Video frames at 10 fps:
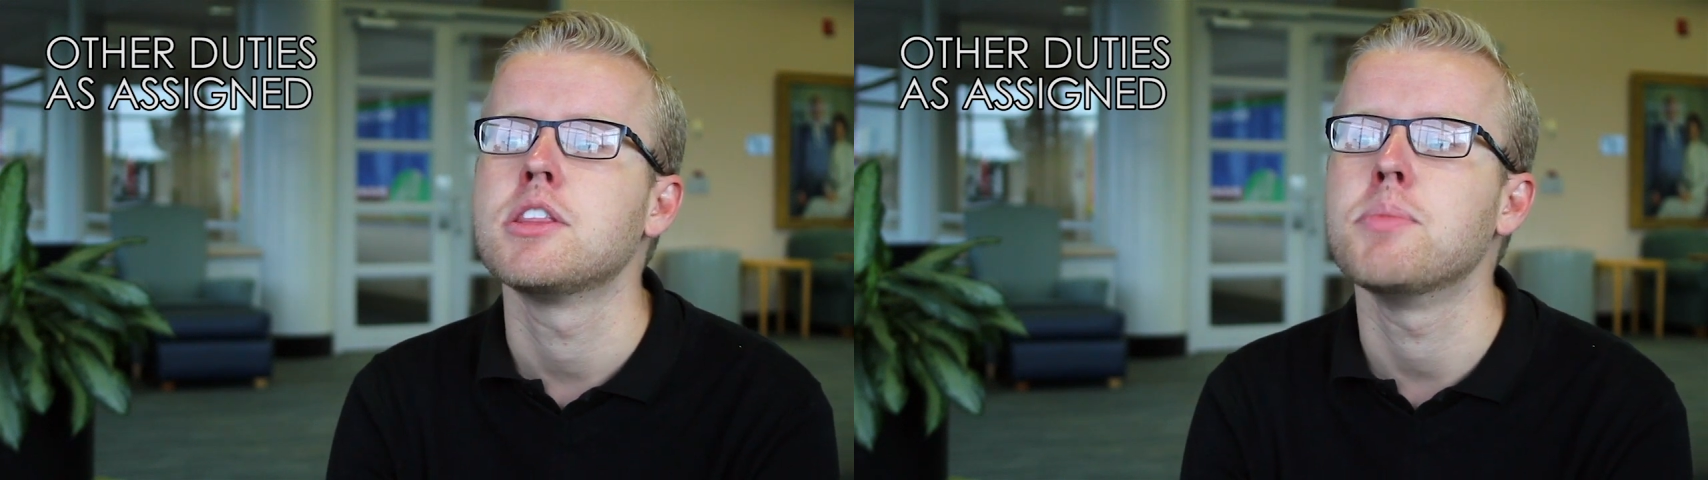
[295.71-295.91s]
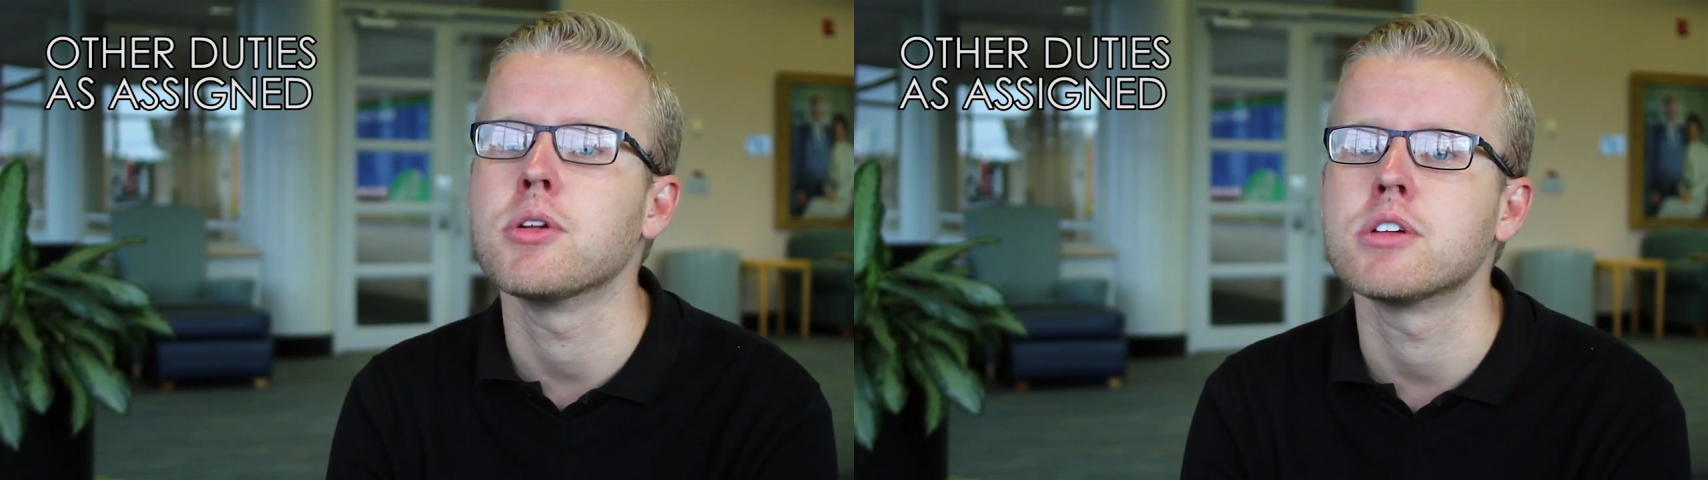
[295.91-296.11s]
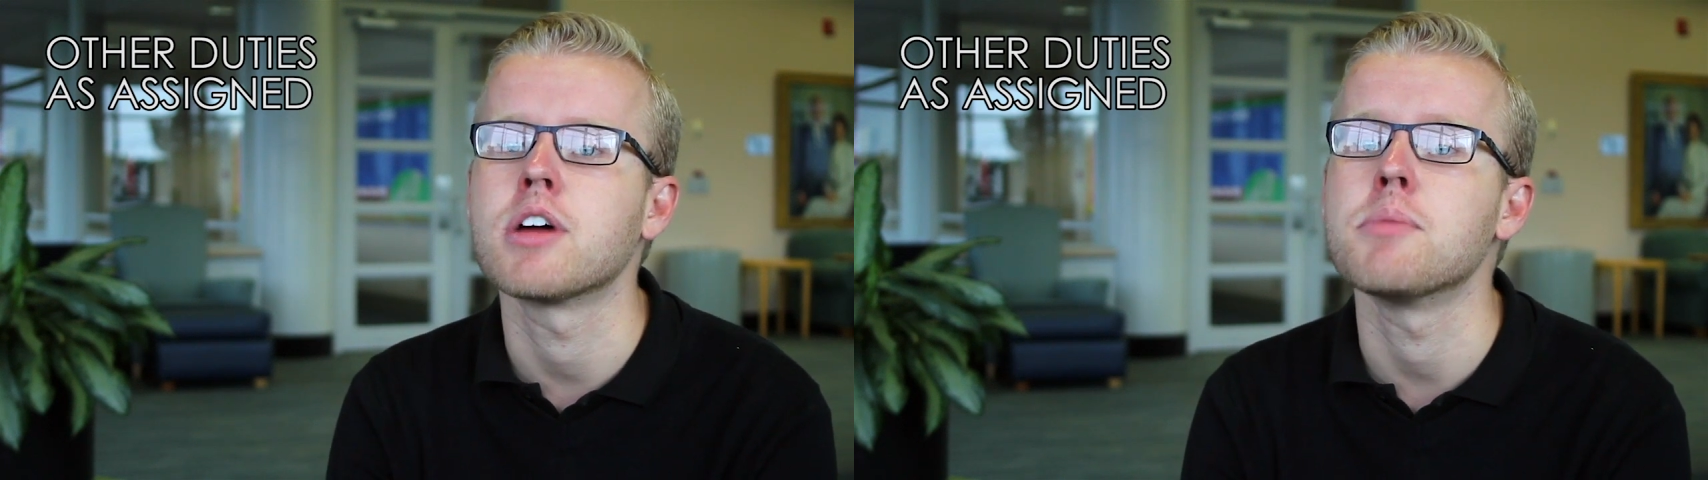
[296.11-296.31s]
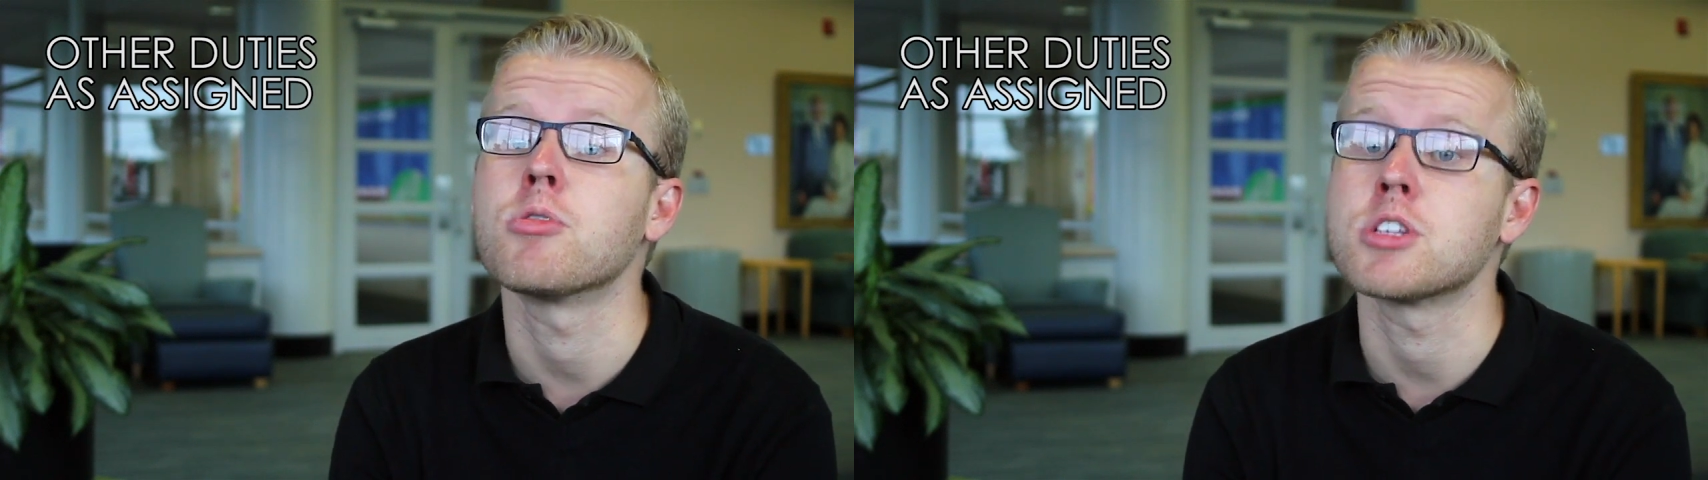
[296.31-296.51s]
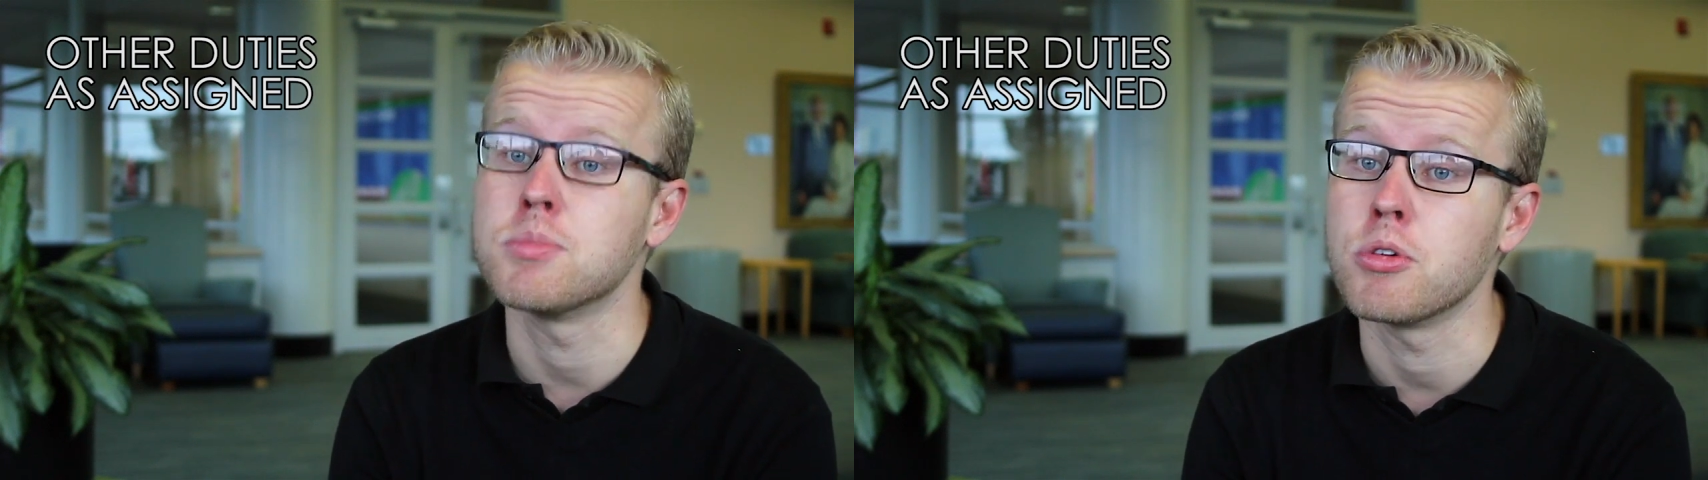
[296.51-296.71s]
the building run
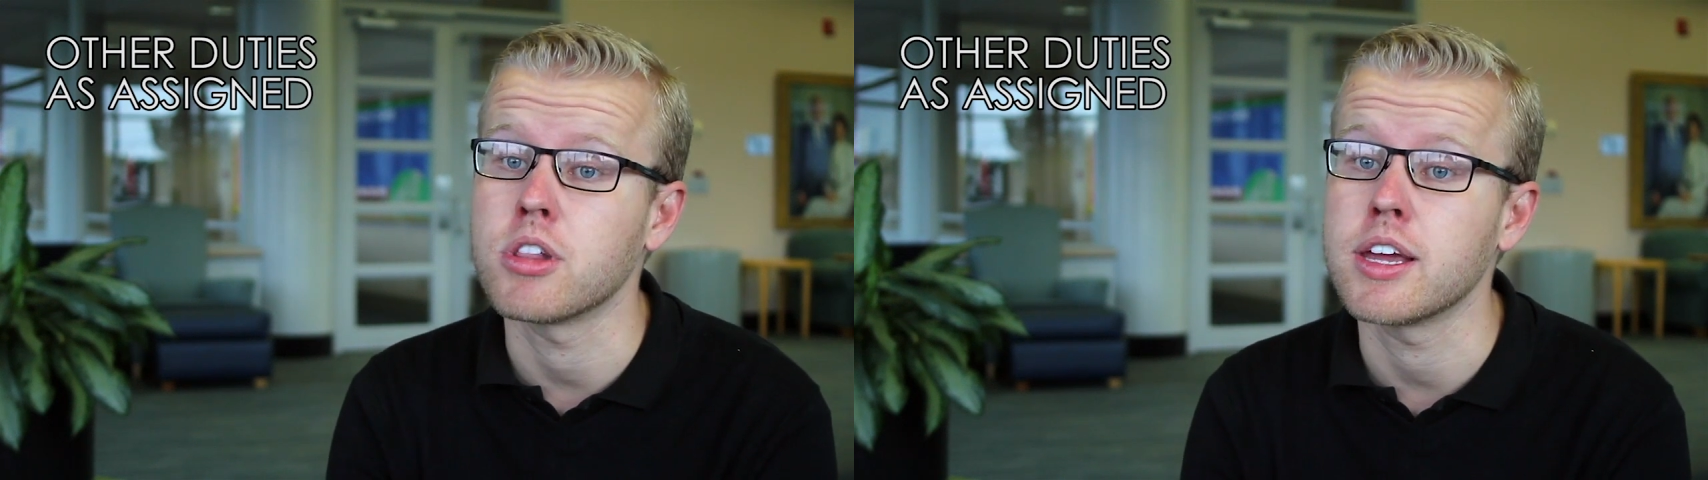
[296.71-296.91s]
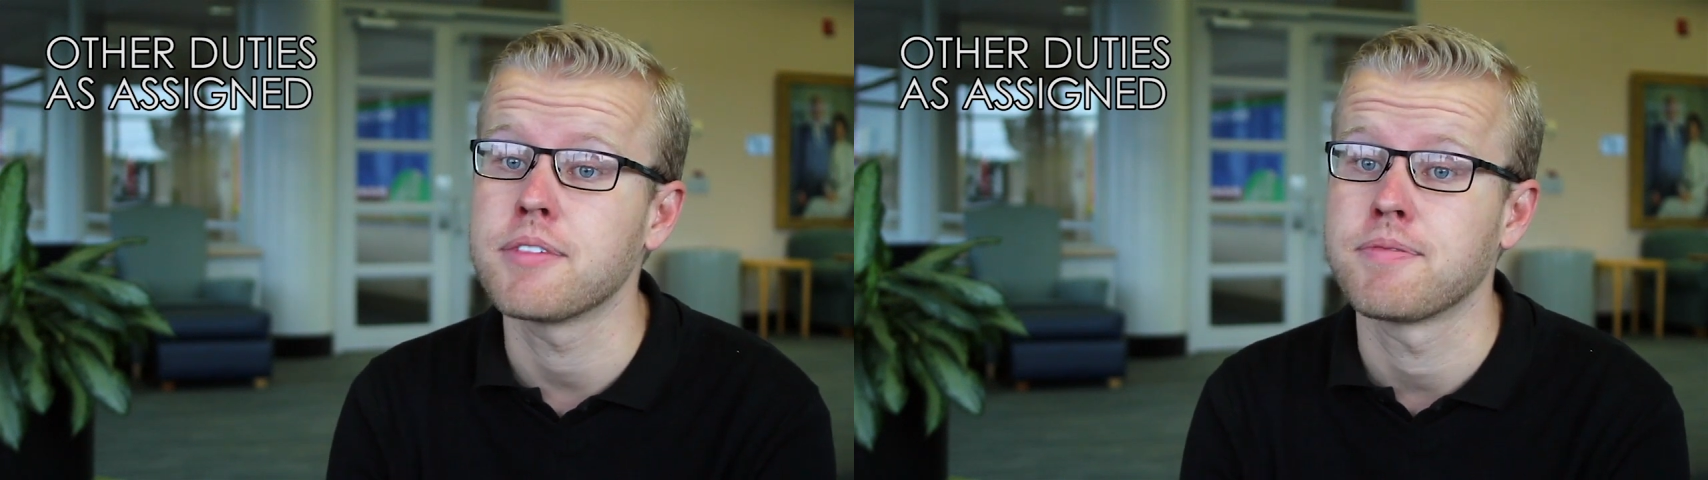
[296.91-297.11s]
more smoothly.